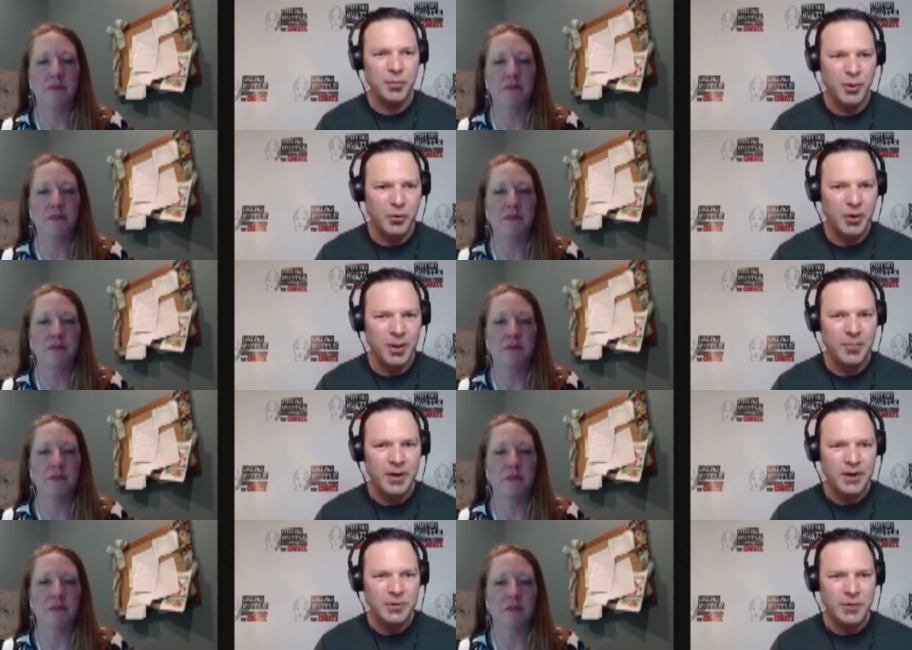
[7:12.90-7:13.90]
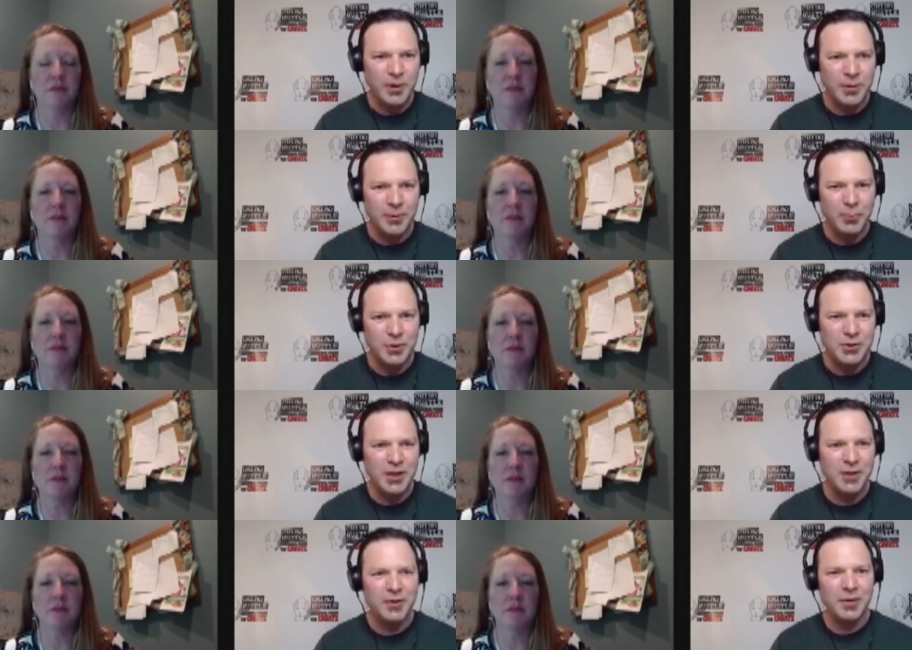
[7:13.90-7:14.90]
Speaker 1: the program to where we push
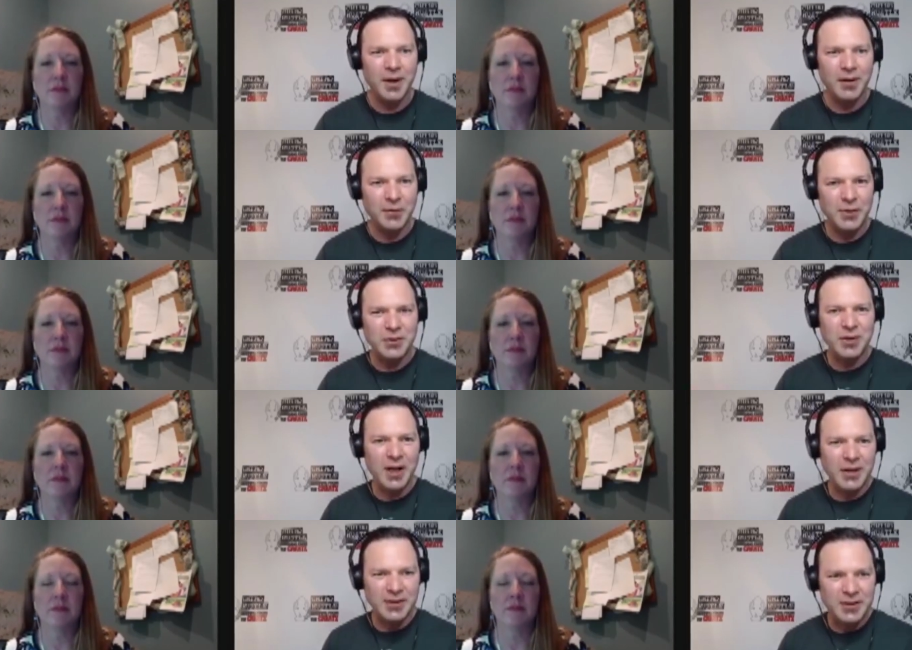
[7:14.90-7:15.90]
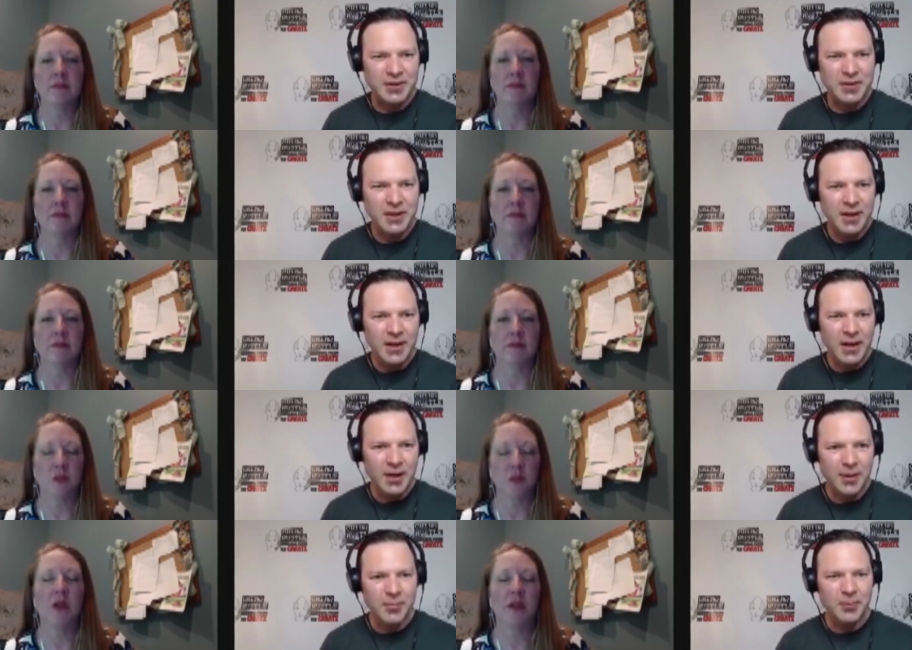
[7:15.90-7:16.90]
out uh, future doctors.
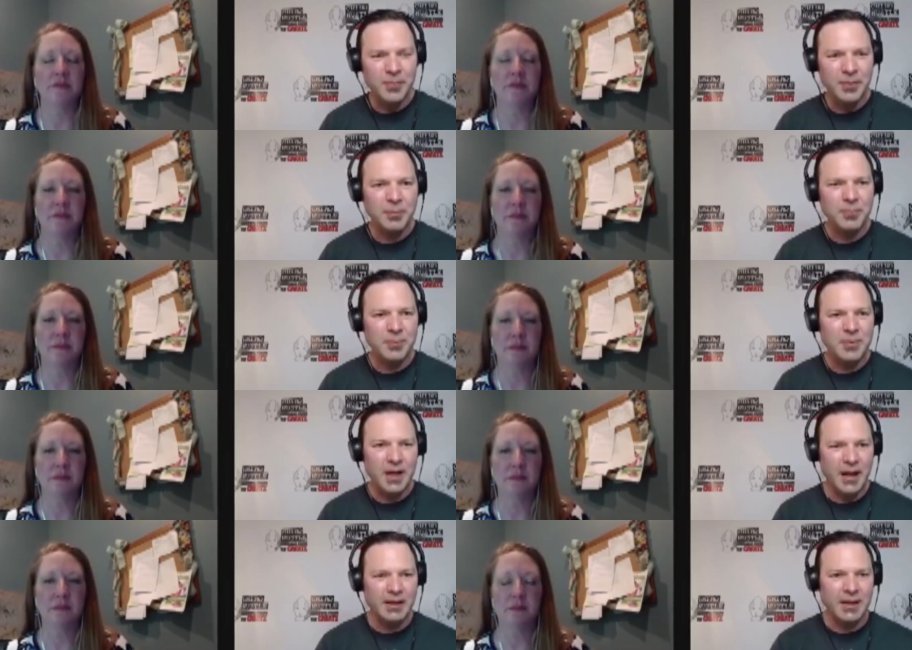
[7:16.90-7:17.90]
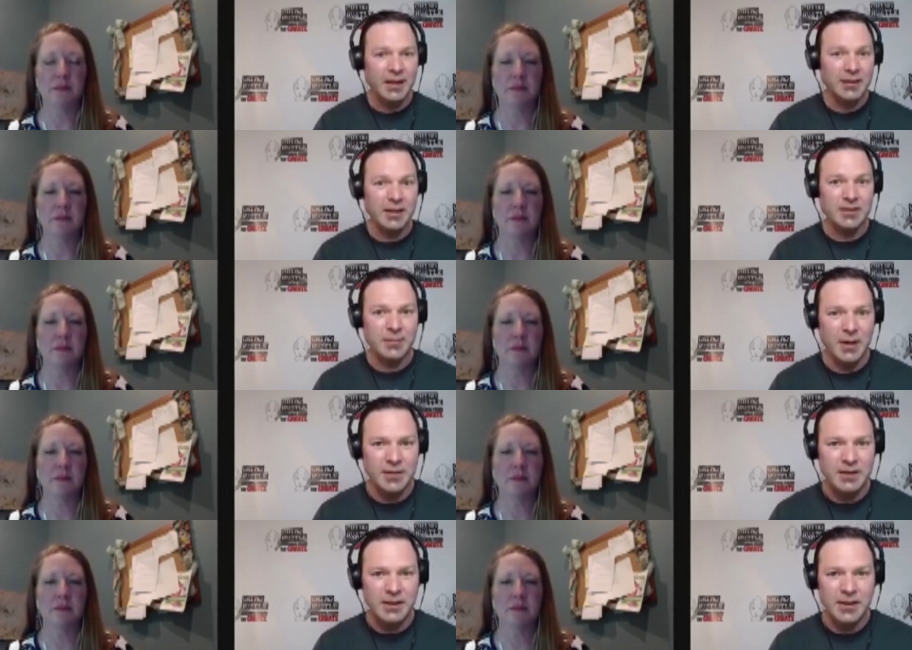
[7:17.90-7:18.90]
Um, right. And I think that that's
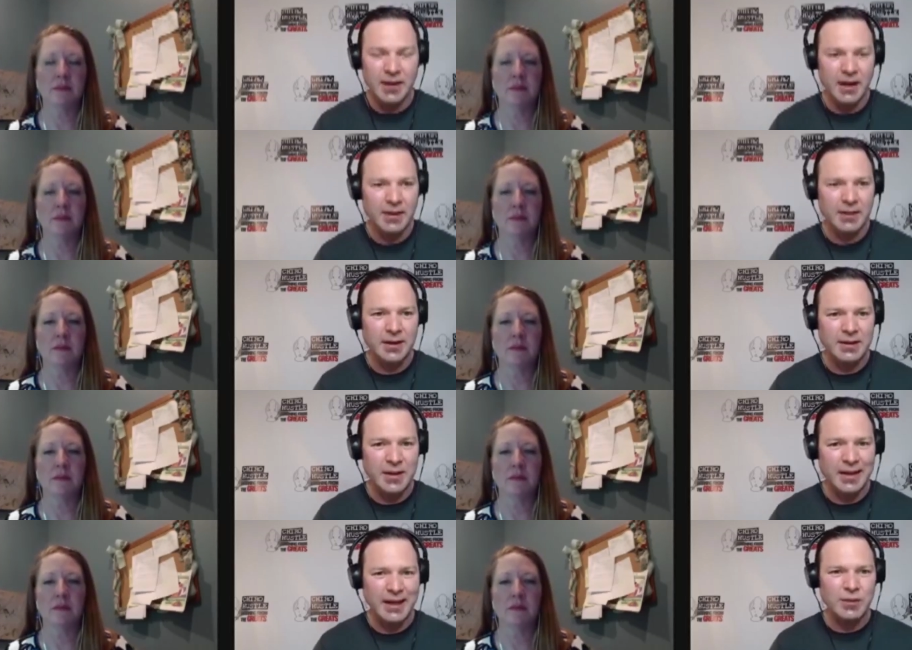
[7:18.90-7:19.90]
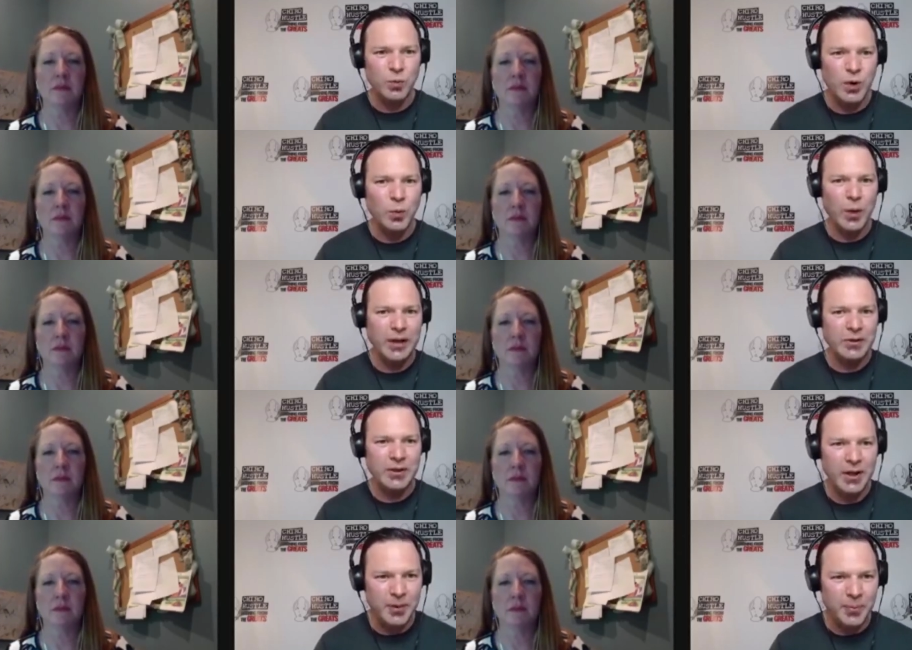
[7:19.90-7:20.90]
amazing, and I think that's that's one way
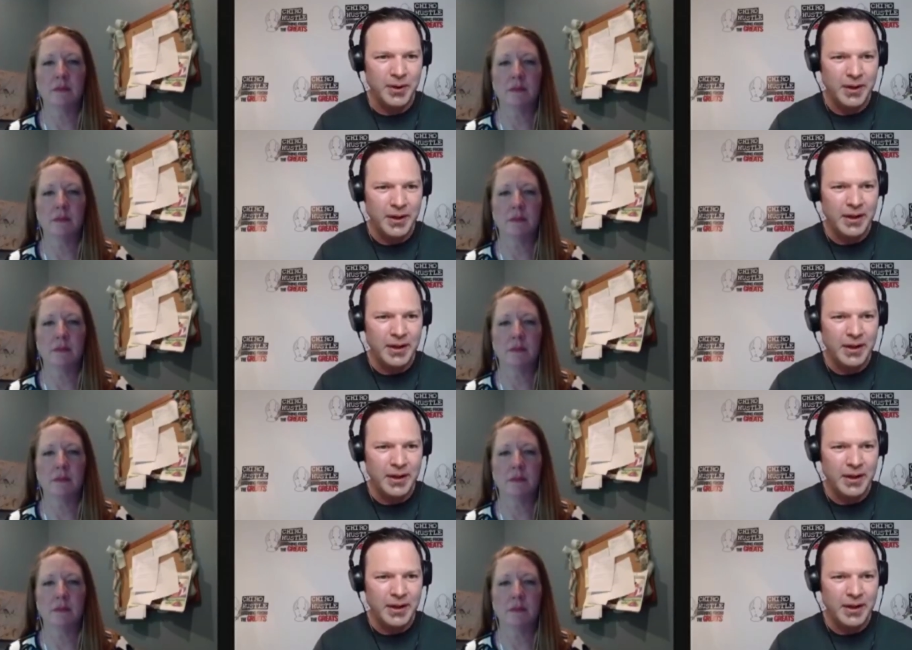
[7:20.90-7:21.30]
to help.